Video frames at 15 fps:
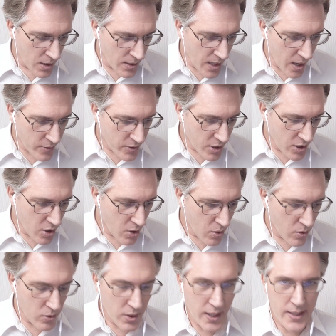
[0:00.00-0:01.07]
Now you can go
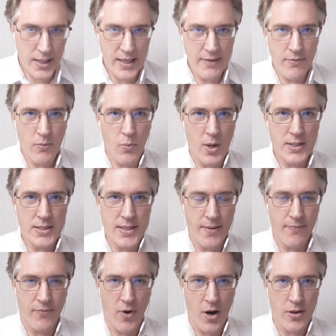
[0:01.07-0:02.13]
like even one
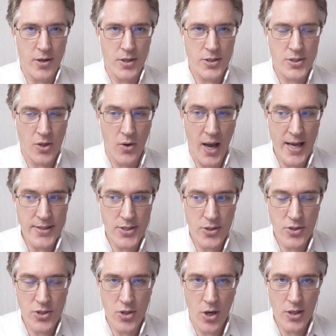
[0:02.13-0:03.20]
step farther. So as you
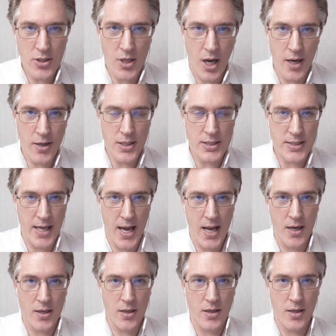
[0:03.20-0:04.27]
start to
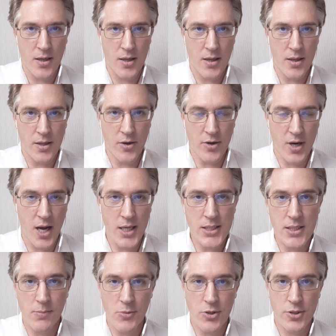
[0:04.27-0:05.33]
understand your
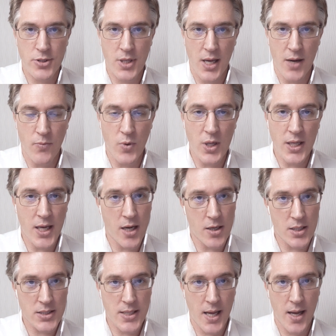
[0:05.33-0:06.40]
customers and really
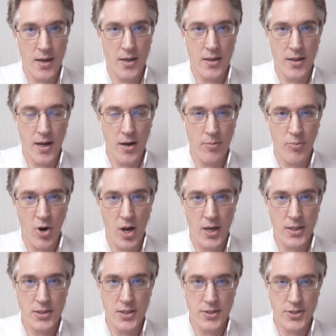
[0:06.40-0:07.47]
understand their
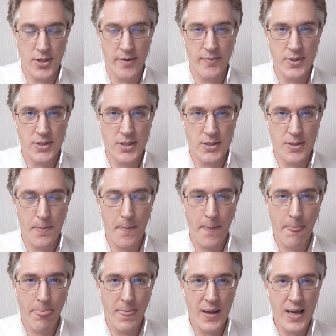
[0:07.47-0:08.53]
products and services,
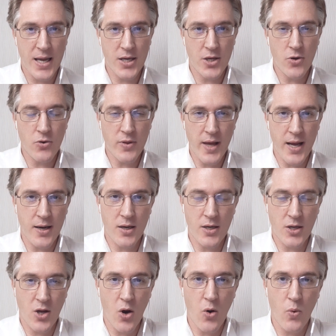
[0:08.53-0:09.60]
can you
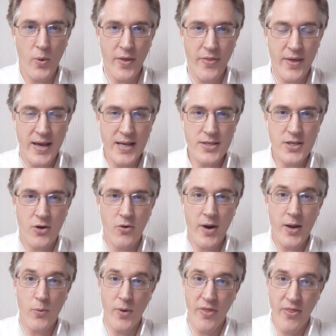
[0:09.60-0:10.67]
then go with
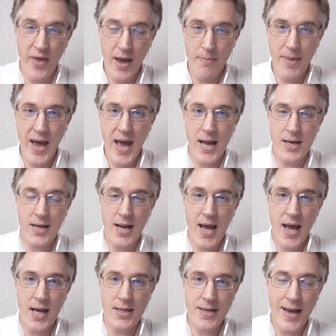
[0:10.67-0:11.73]
integrate with them hand in
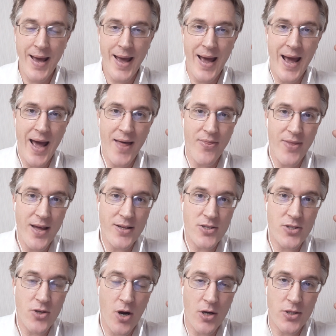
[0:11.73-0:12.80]
hand and then
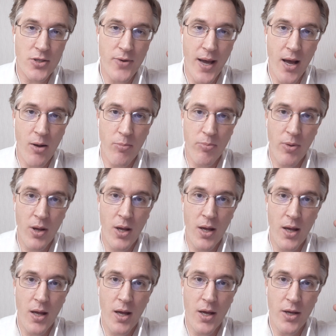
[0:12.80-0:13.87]
start to help
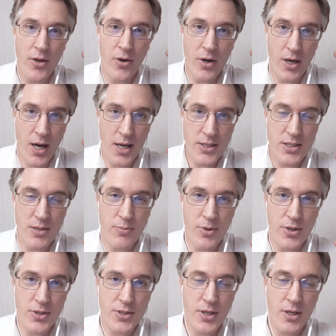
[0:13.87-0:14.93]
your
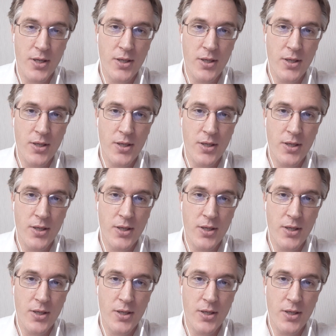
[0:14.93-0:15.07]
customers